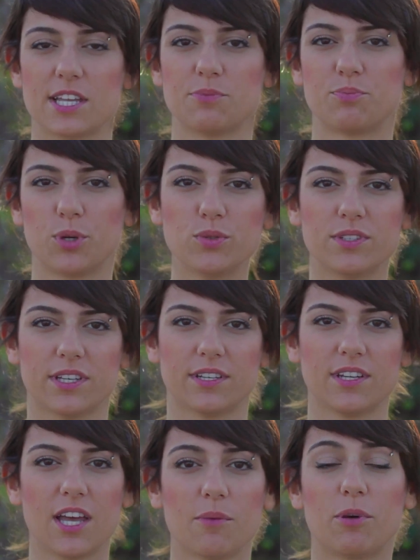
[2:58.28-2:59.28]
and protein,
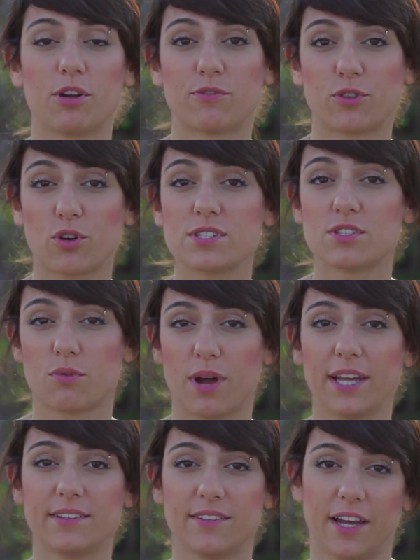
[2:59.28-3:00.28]
but of course the
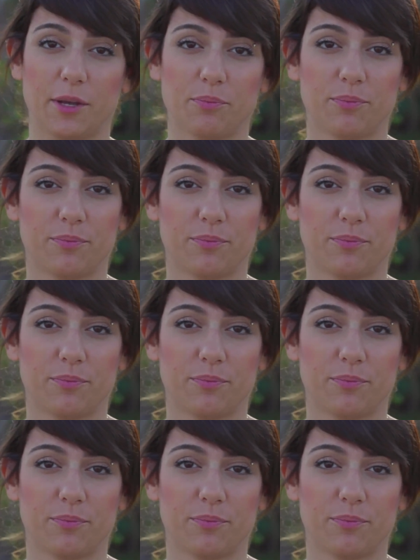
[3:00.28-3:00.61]
right type.